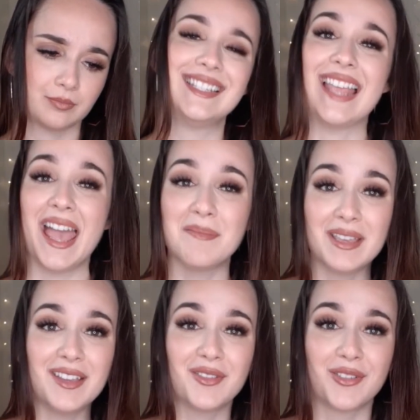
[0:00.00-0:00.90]

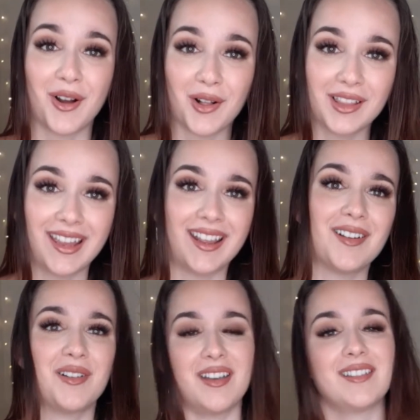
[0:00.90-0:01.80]
Demi Rowling.
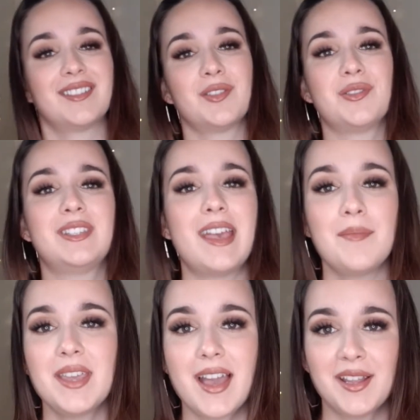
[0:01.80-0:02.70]
Okay, so
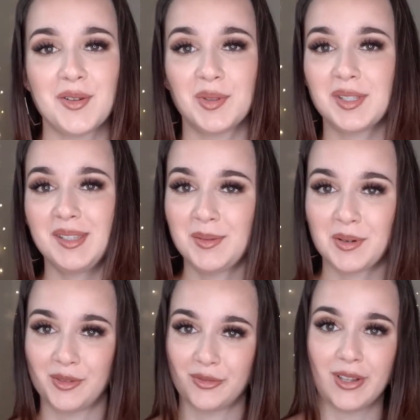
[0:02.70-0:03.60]
Demi, I know this is one
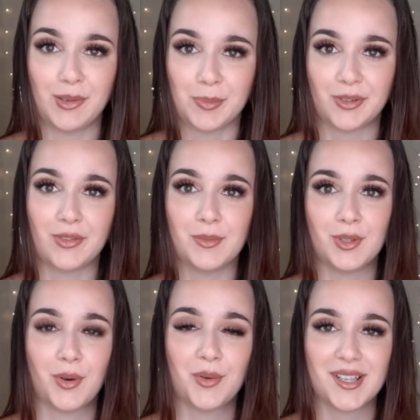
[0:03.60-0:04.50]
of your favorite perfumes.
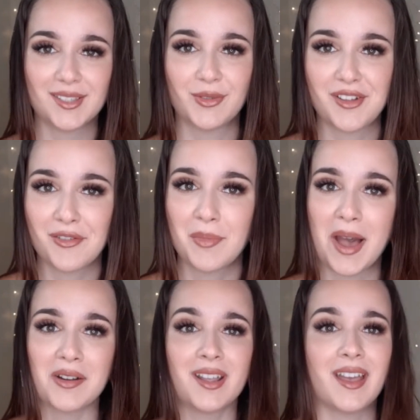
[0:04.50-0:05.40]
You always rave about it.